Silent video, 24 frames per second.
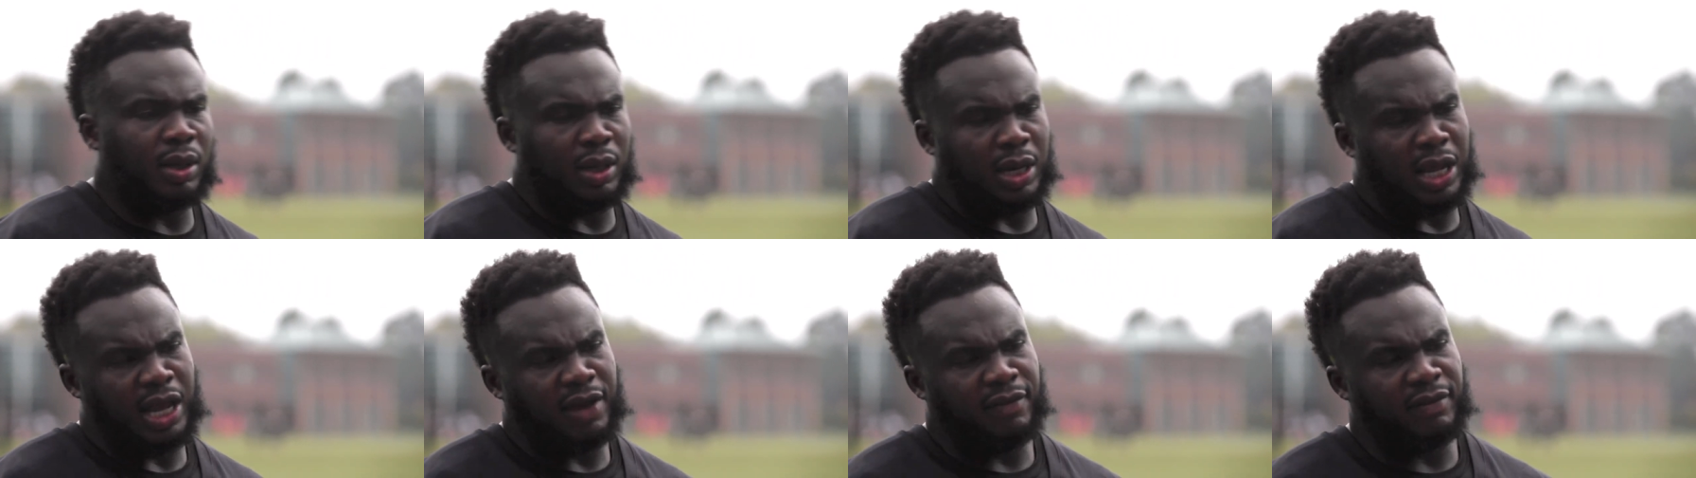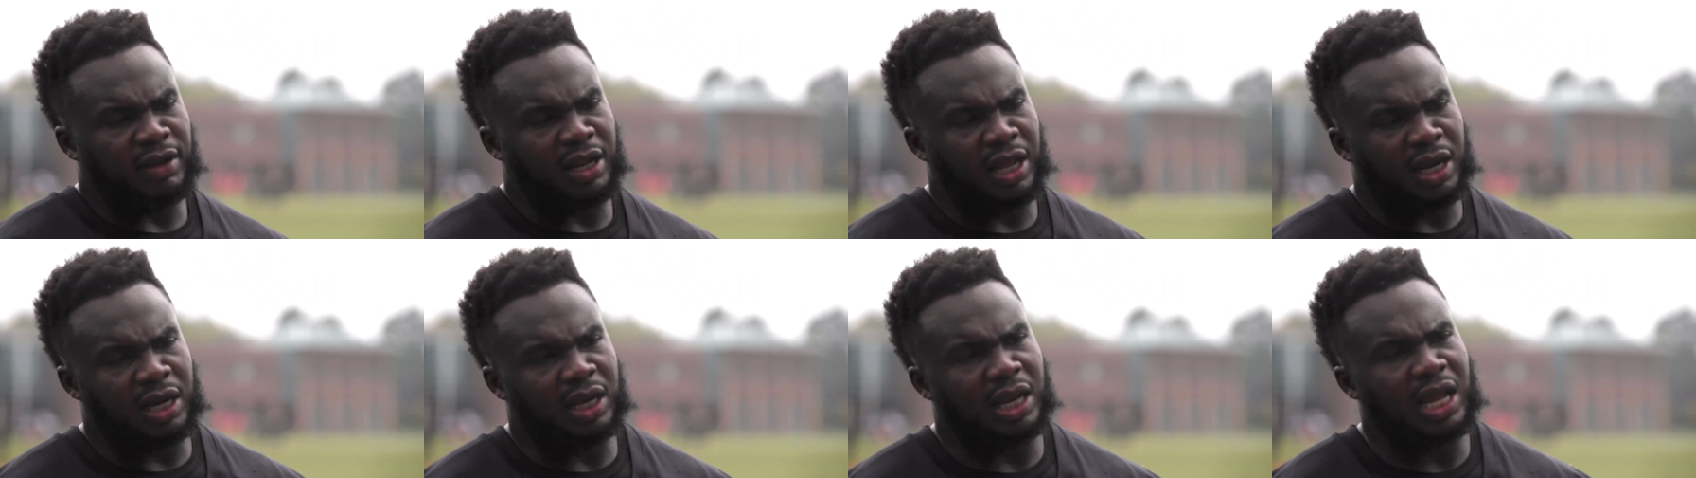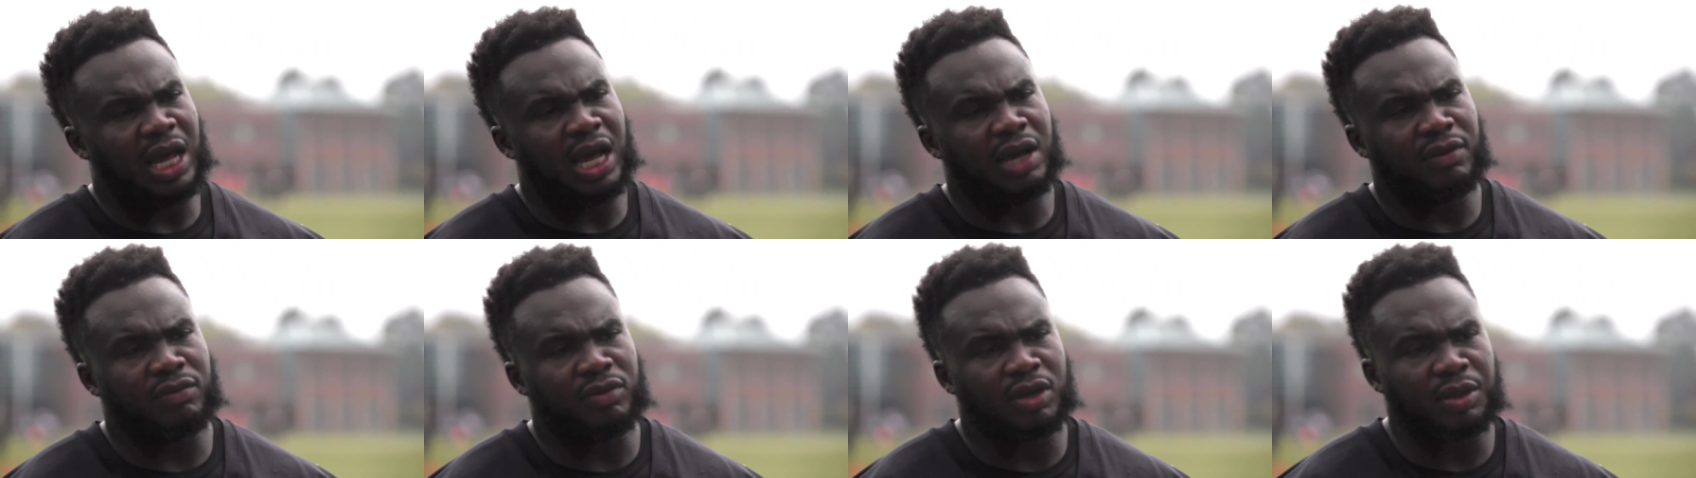have a lot of
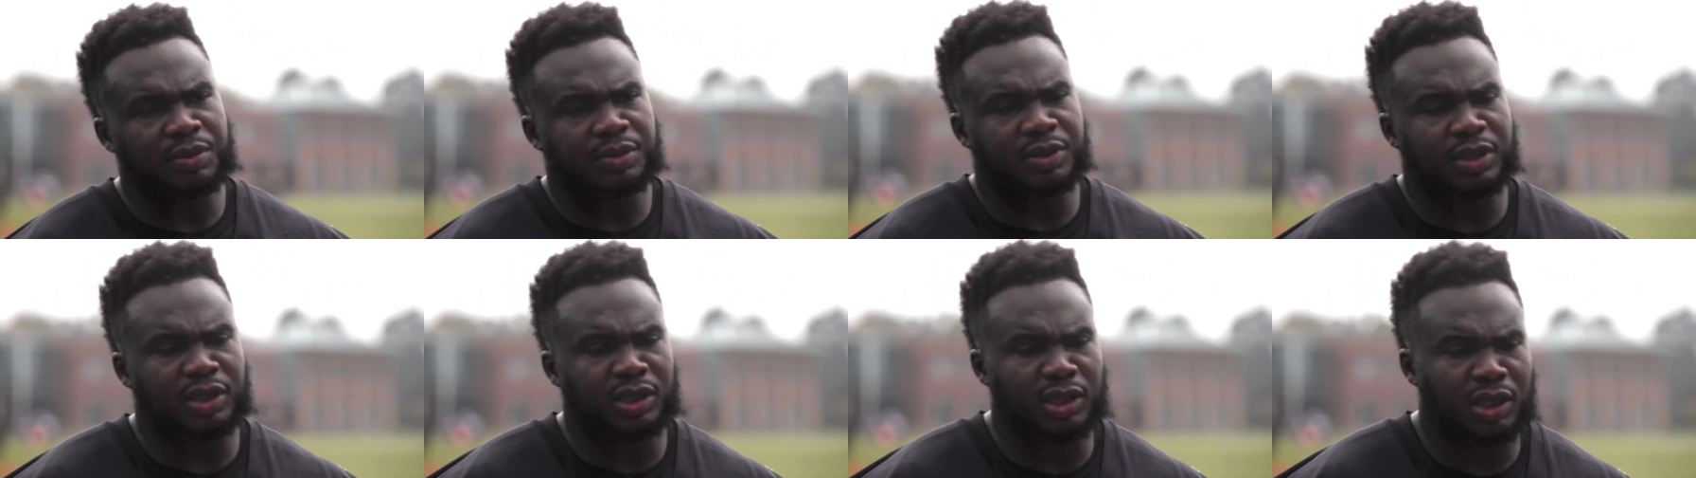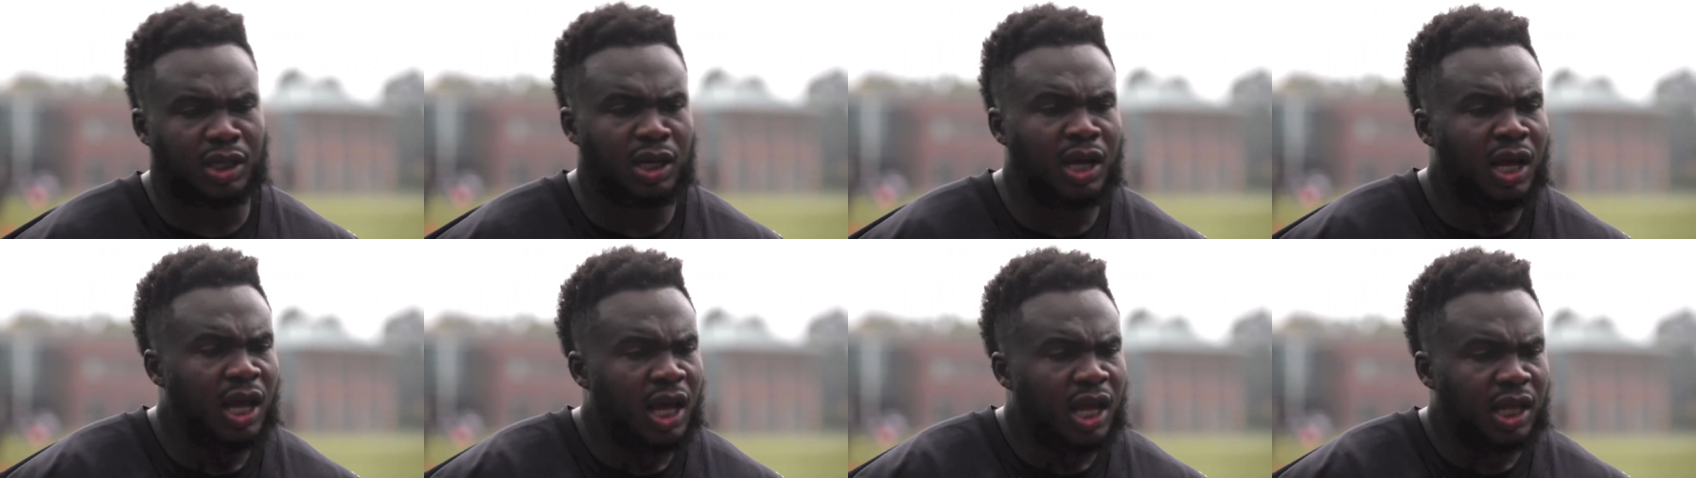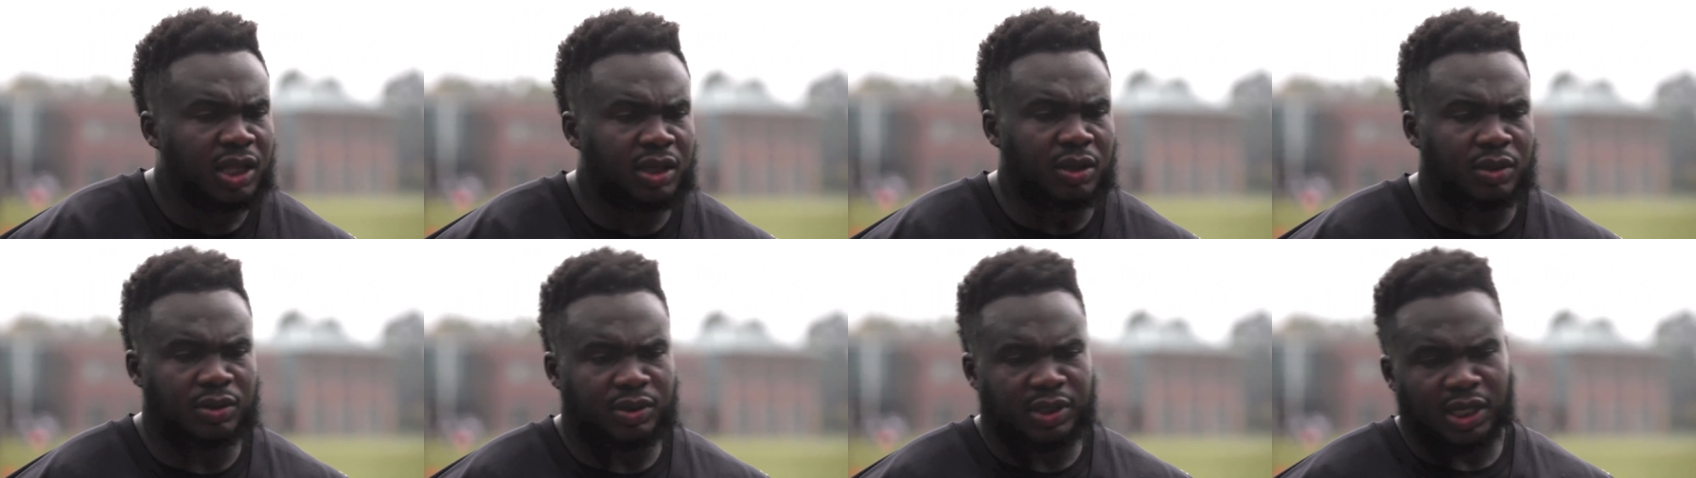live reps in it,
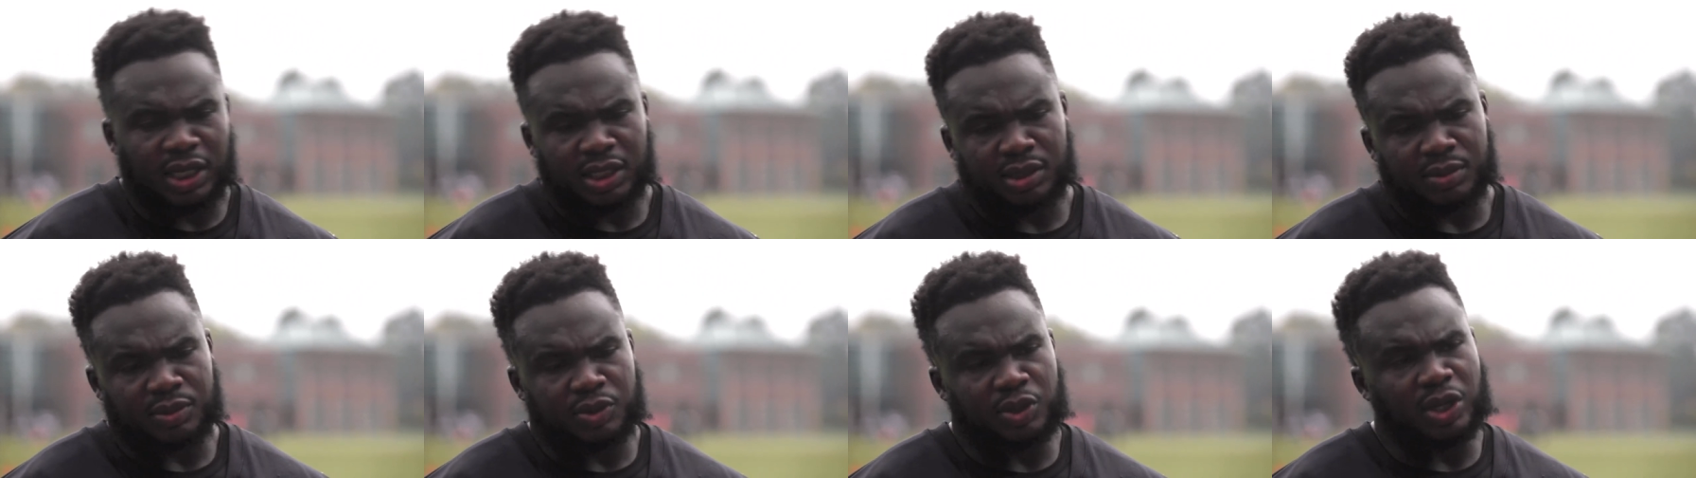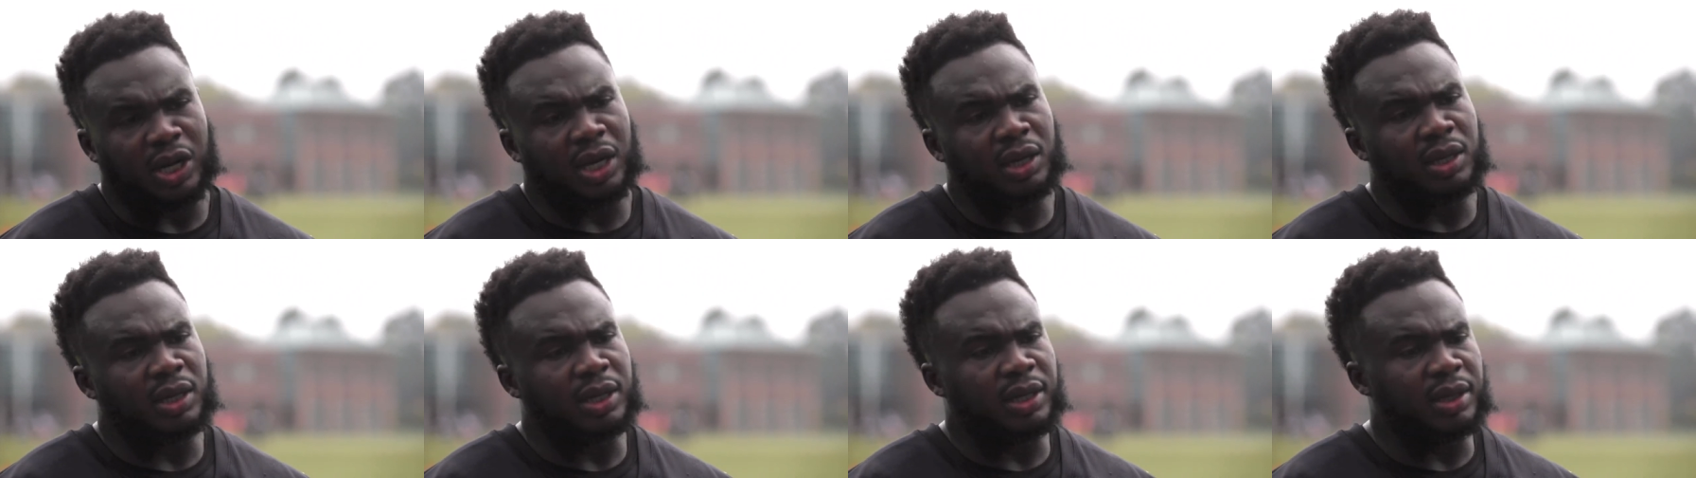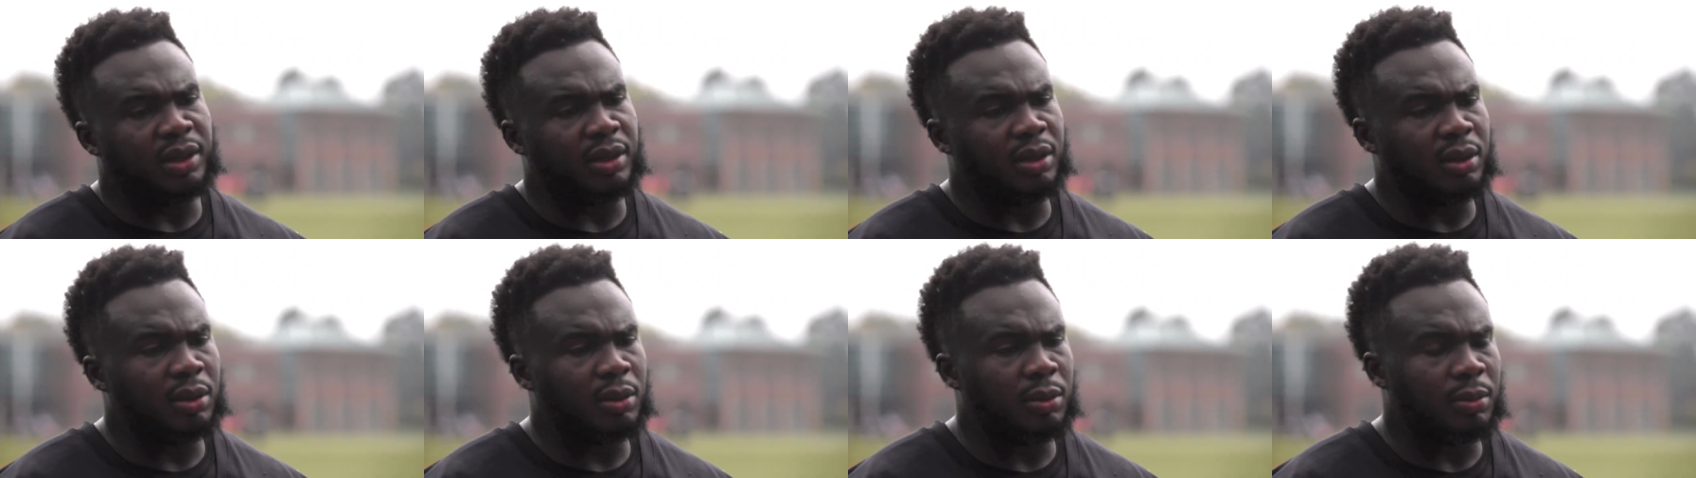it's gonna take some trial and
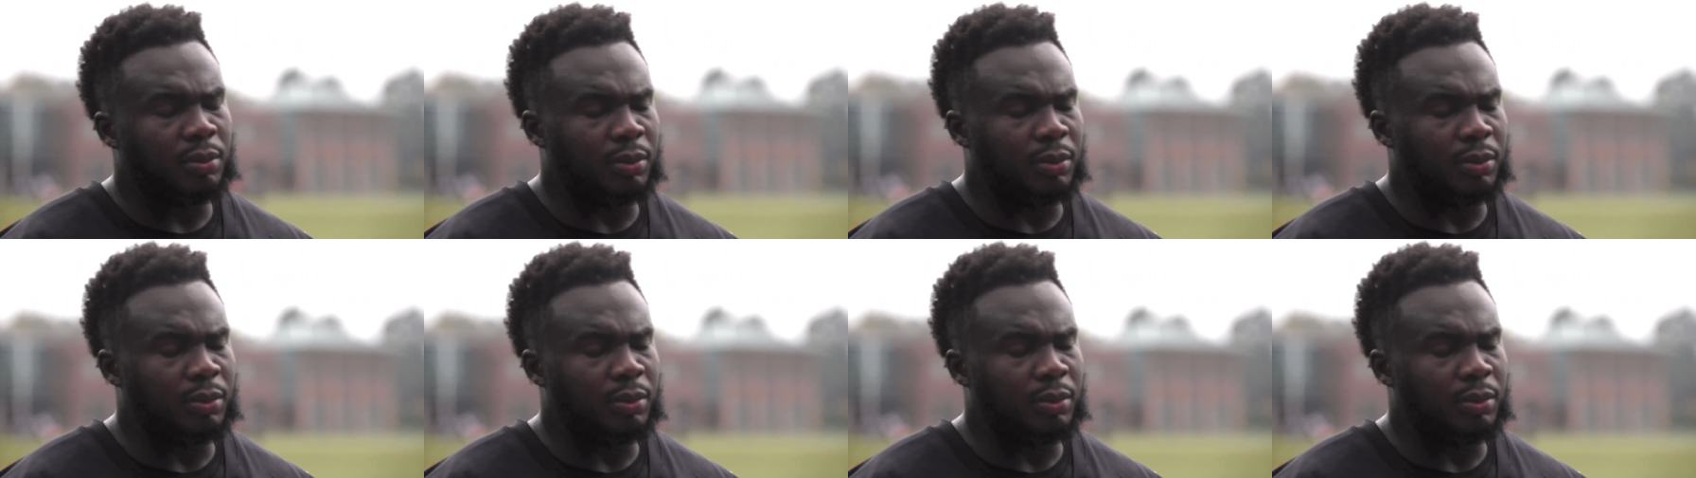error.